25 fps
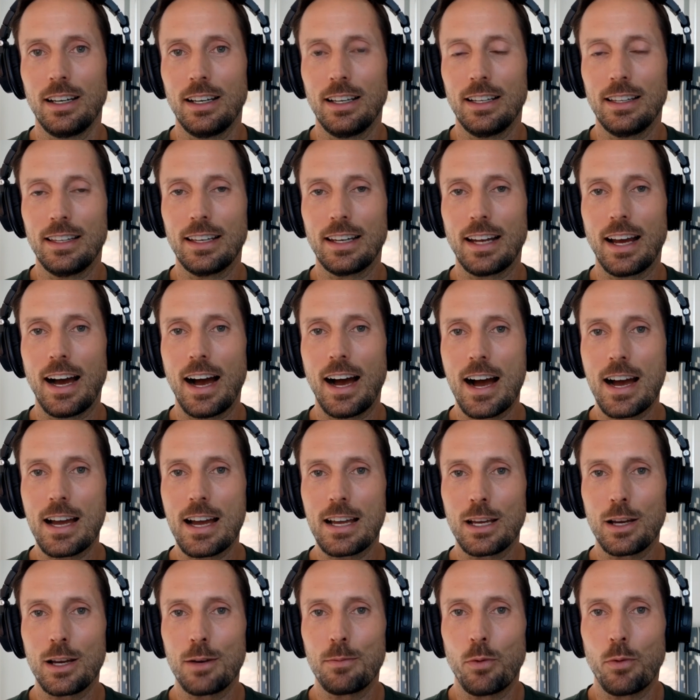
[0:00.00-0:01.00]
that I
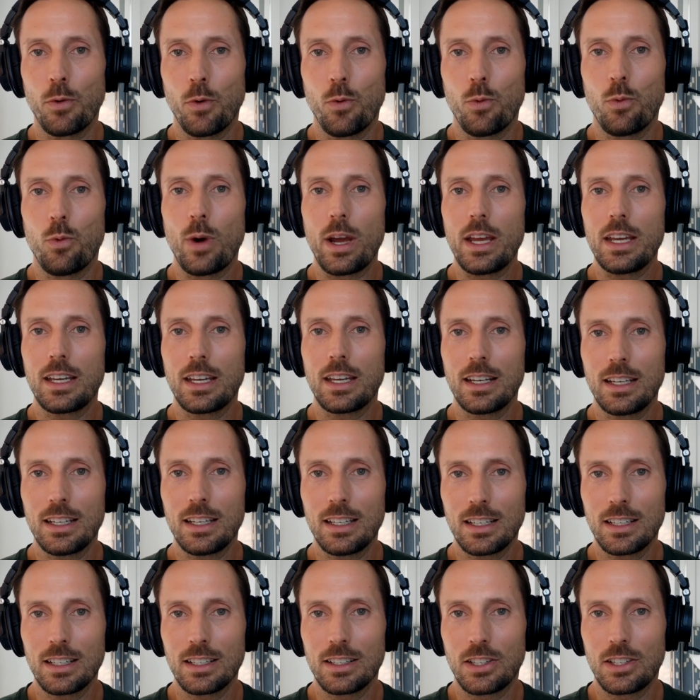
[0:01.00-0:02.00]
am
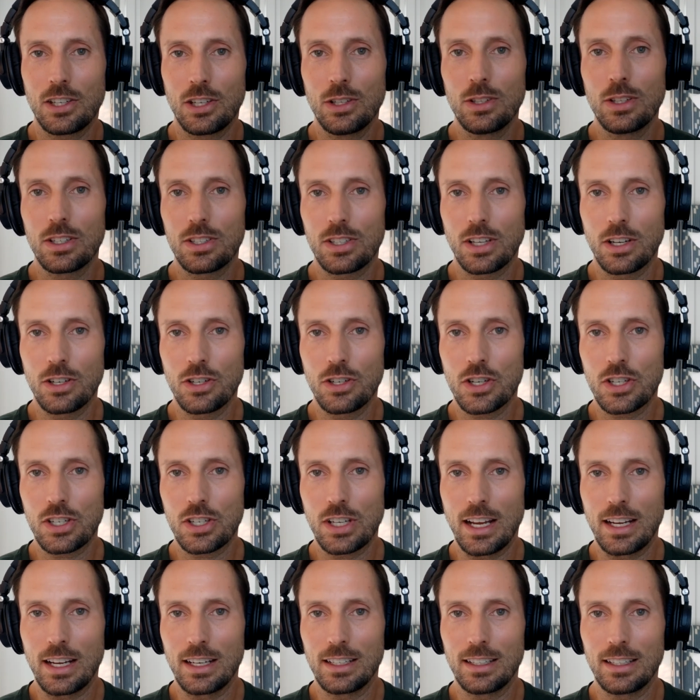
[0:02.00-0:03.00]
awakening to this
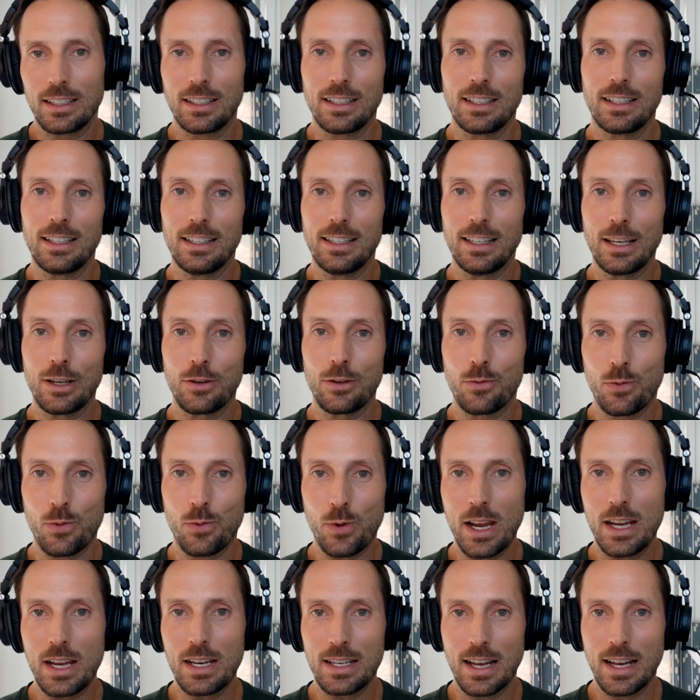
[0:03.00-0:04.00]
understanding that
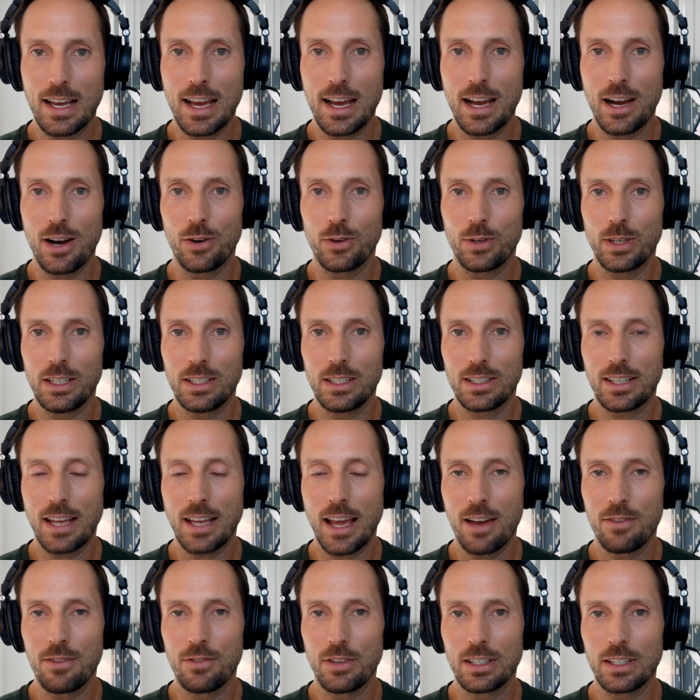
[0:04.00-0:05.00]
right now is
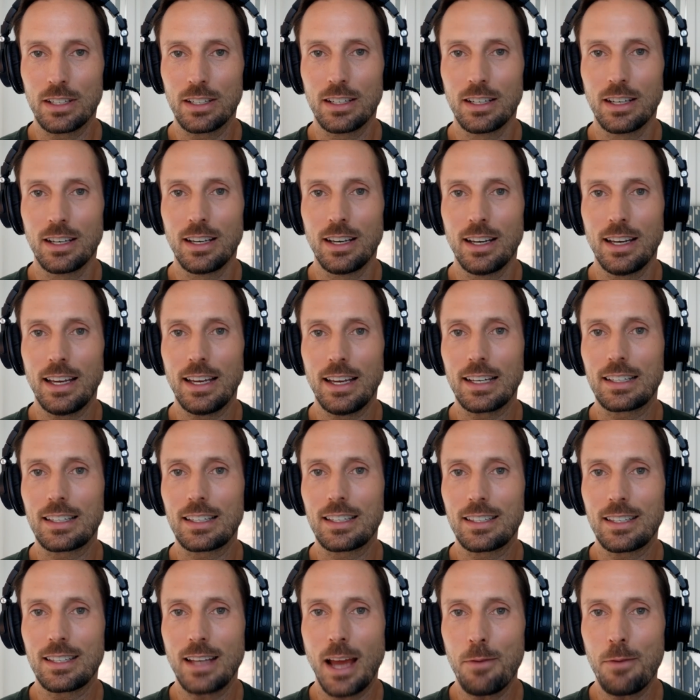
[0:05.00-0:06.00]
heaven,
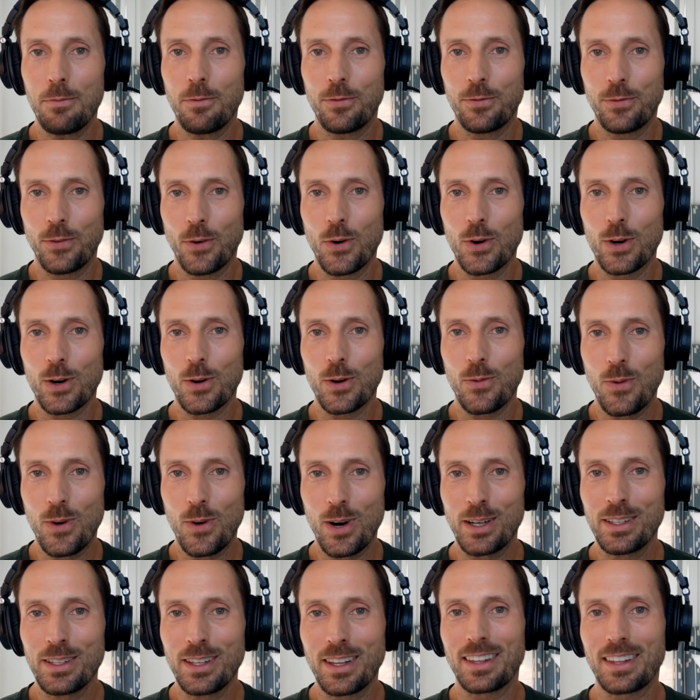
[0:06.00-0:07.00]
except for
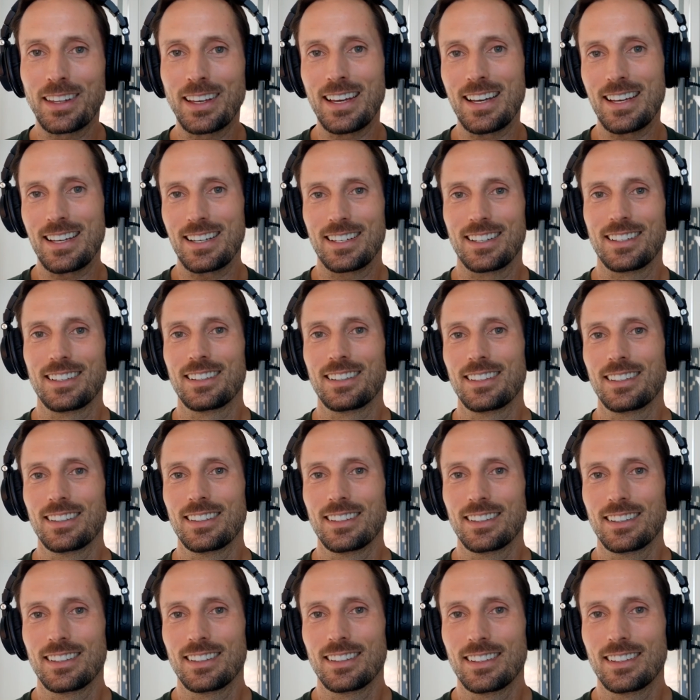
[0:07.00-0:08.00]
one thing:
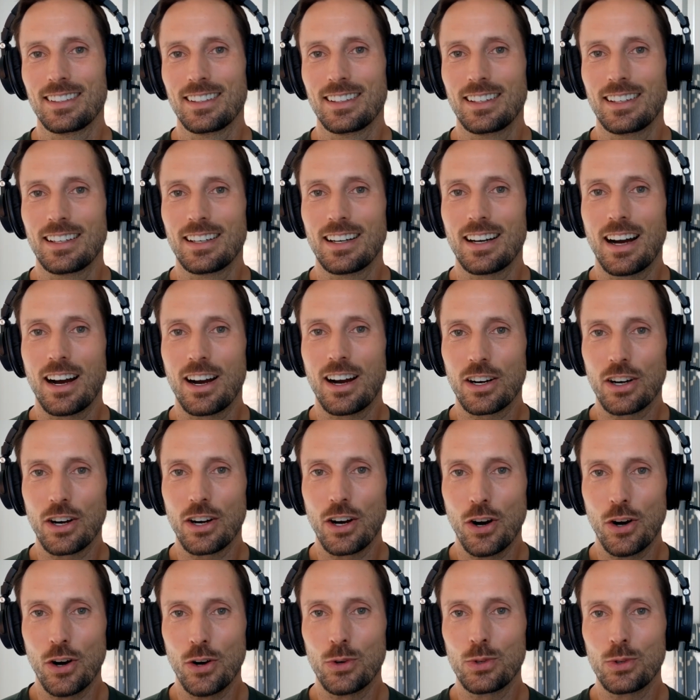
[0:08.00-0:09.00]
our
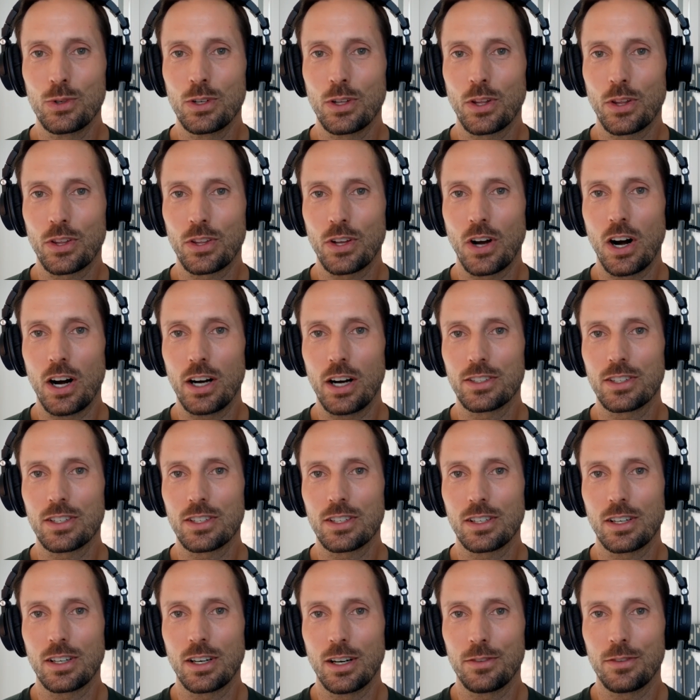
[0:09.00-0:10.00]
own
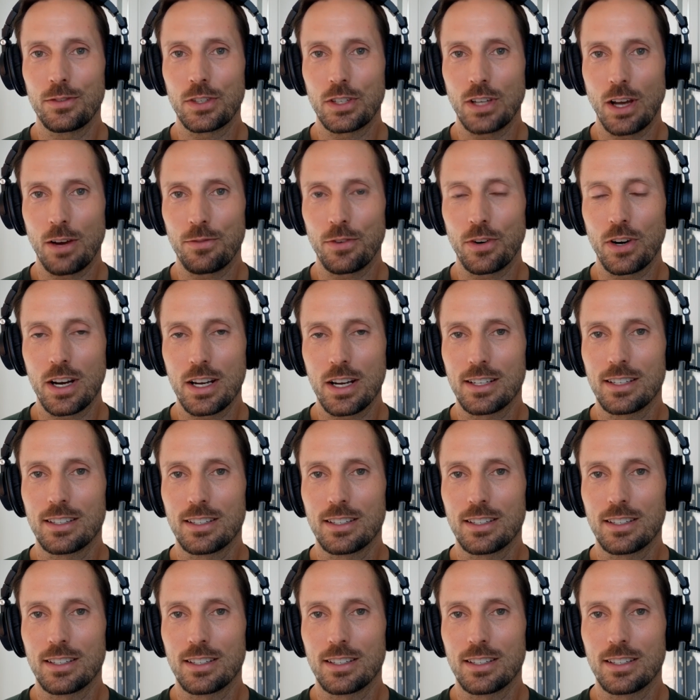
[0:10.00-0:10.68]
thoughts of suffering.